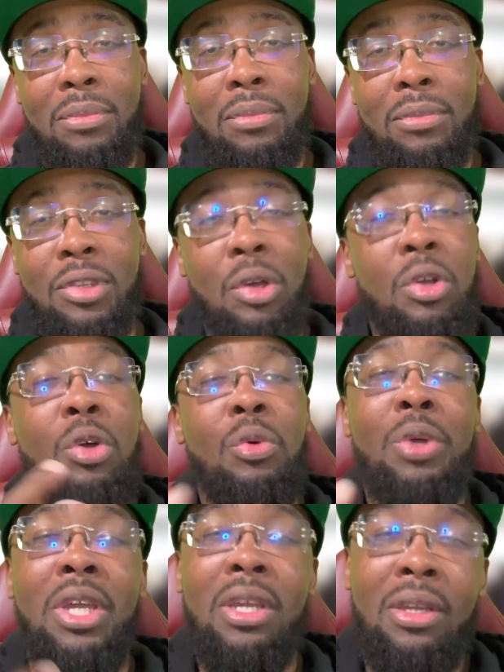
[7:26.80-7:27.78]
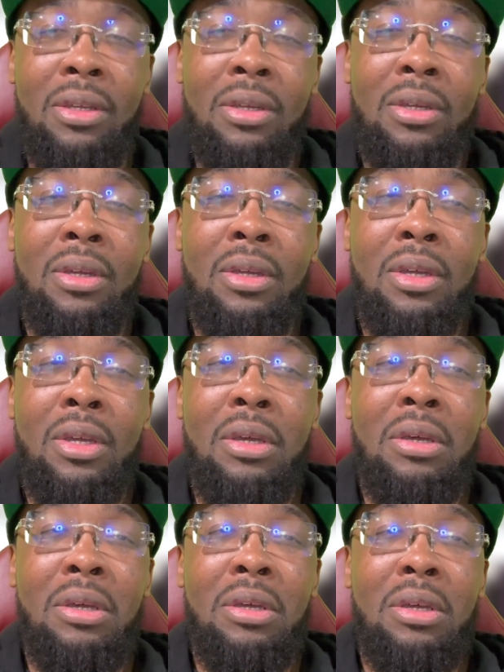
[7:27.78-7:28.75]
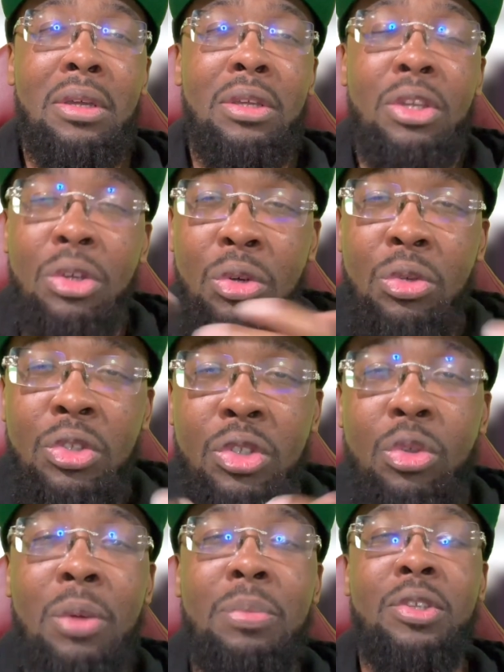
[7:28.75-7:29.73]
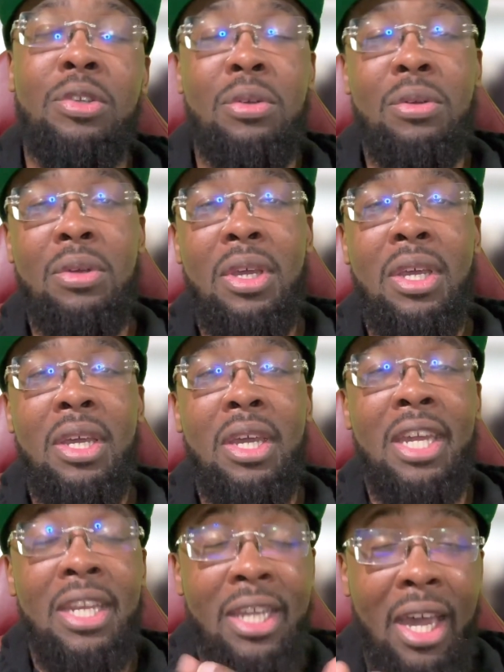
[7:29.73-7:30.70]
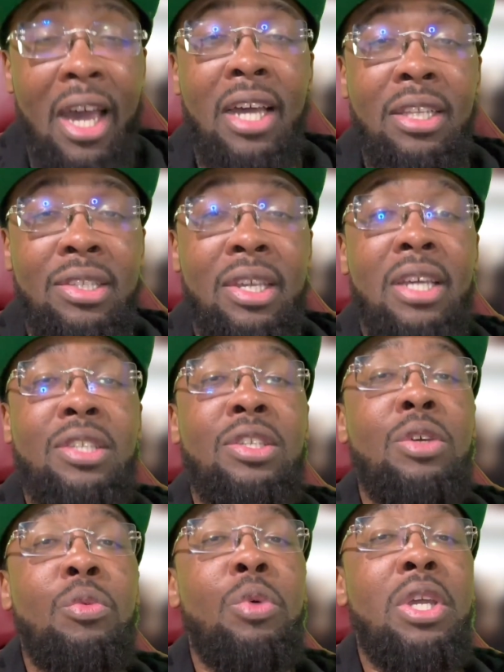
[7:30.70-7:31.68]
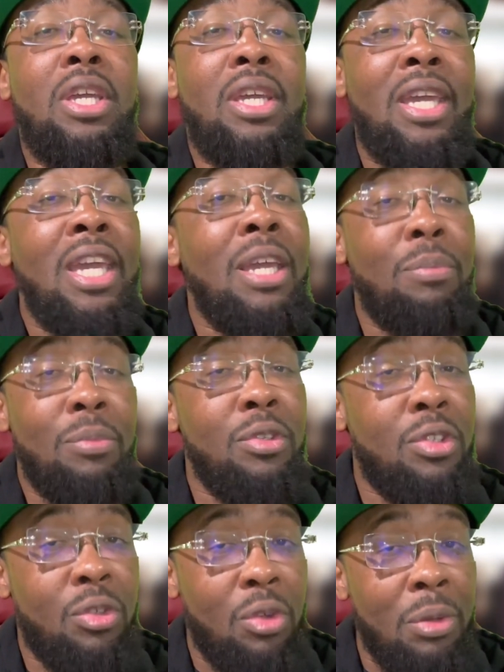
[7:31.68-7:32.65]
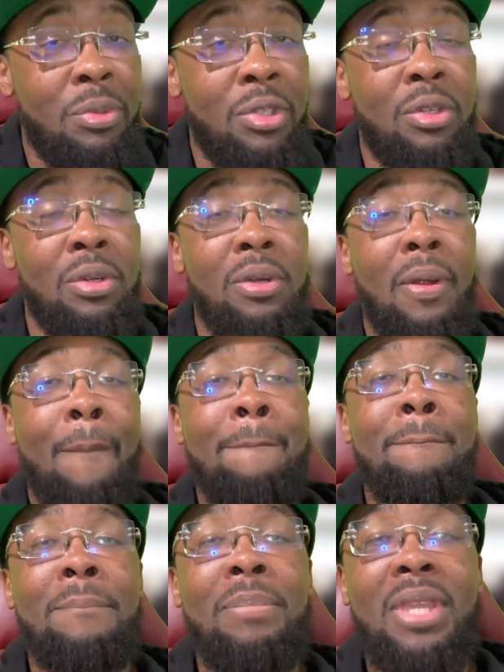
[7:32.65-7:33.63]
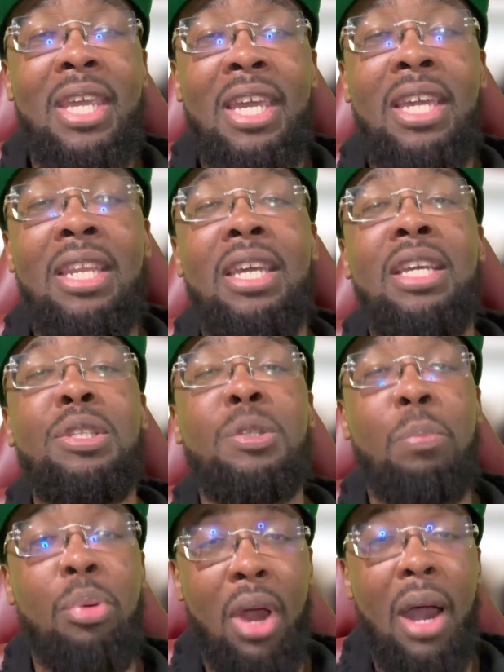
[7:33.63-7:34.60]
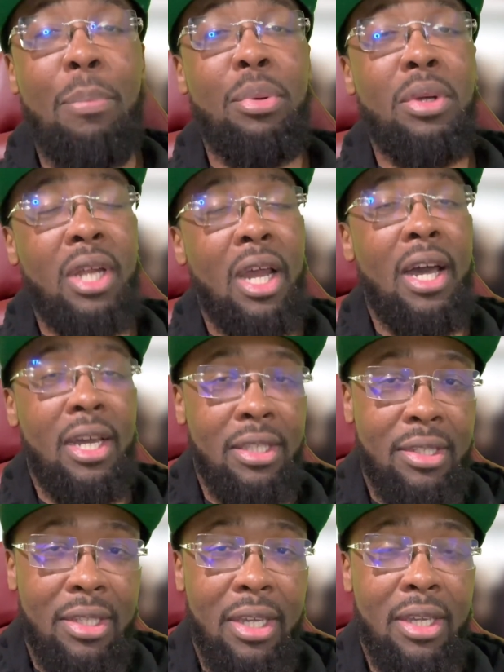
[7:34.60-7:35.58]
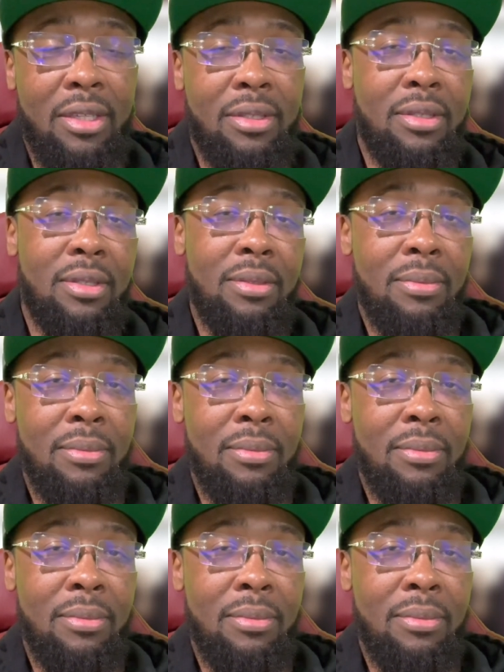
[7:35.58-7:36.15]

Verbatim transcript: So could we use scripture in context? Could we keep scripture in its proper context?